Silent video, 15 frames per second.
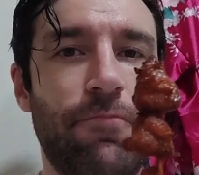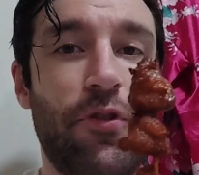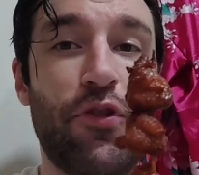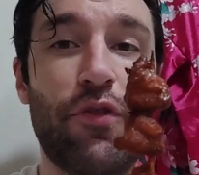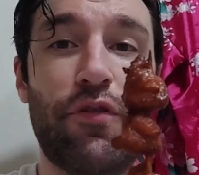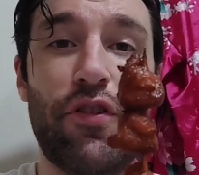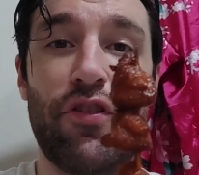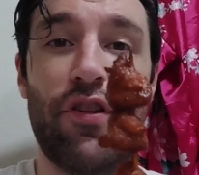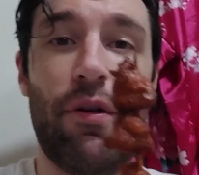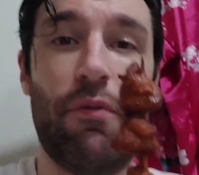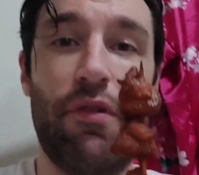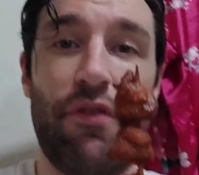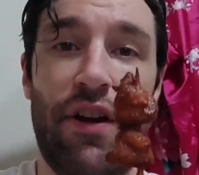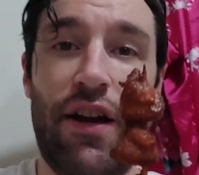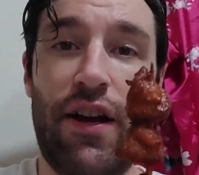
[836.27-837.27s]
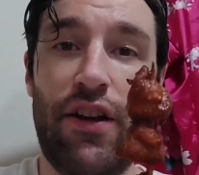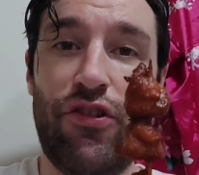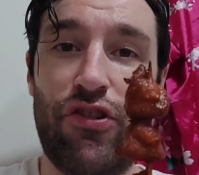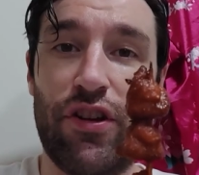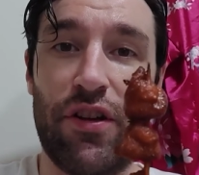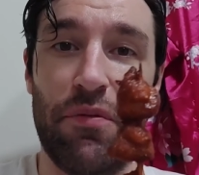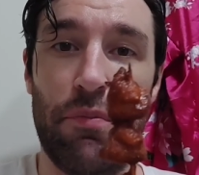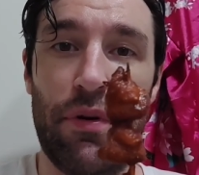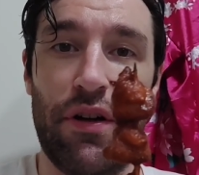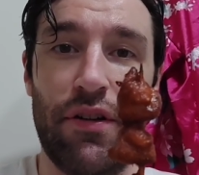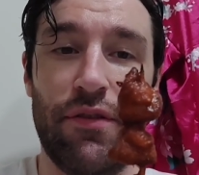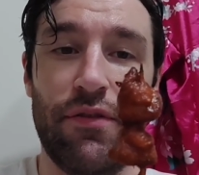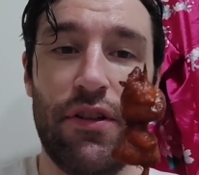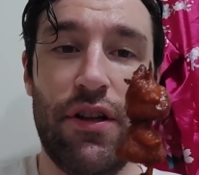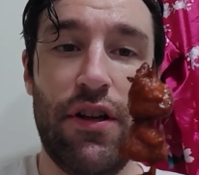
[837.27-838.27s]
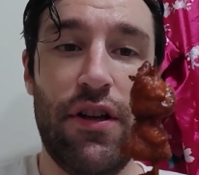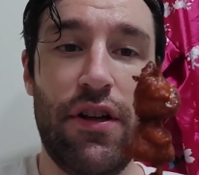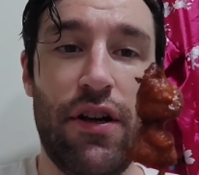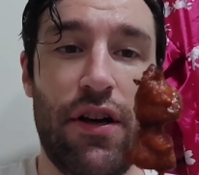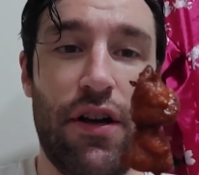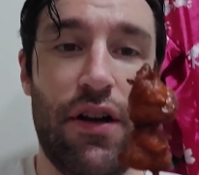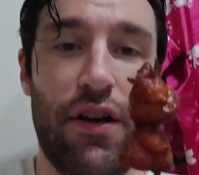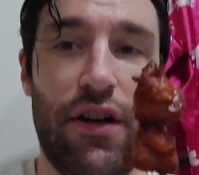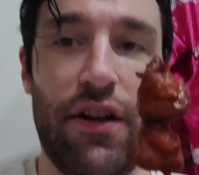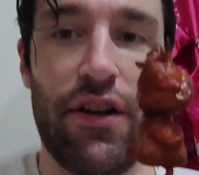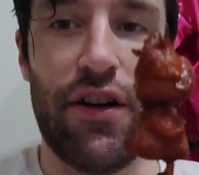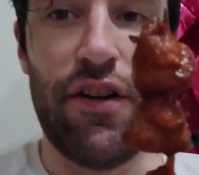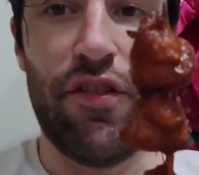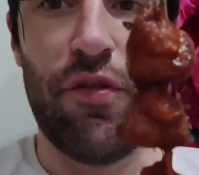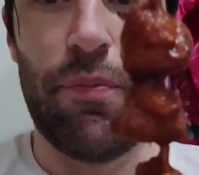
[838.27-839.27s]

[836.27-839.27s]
It's the first time I've ever had chicken butt, and I got it